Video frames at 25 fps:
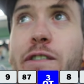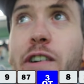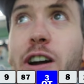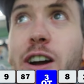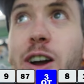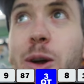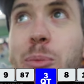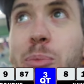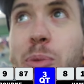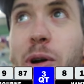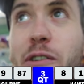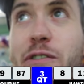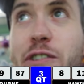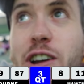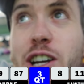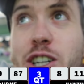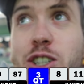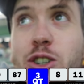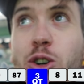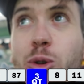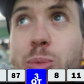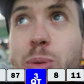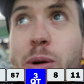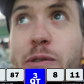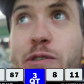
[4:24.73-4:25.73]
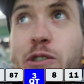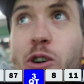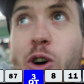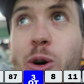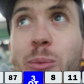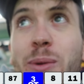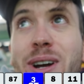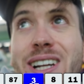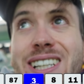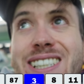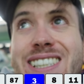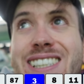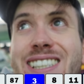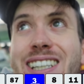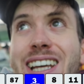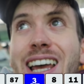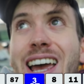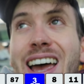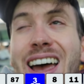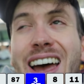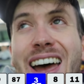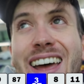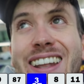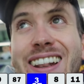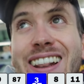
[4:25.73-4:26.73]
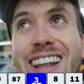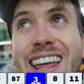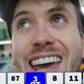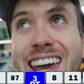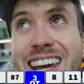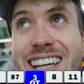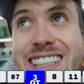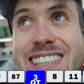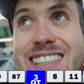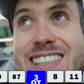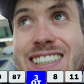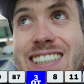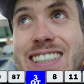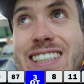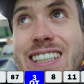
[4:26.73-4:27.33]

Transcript: Very professional performance, unless